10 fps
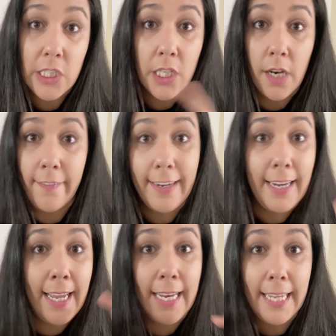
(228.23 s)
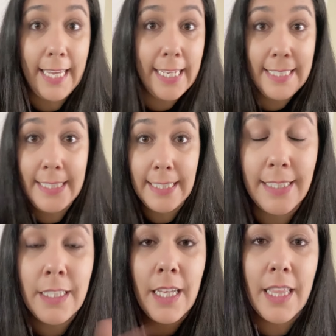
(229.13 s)
to cover any
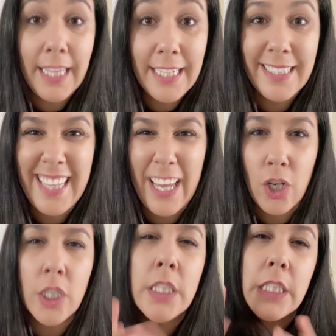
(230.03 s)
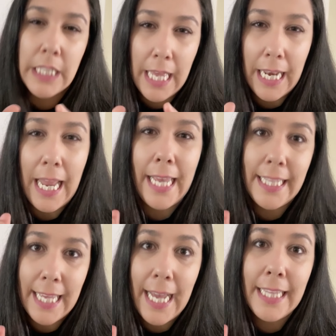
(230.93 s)
dark cycles. I like
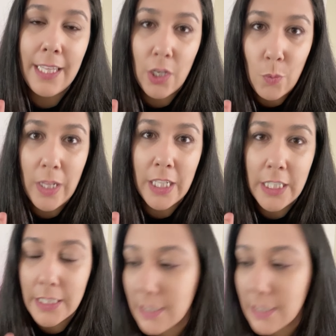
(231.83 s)
that. Well done.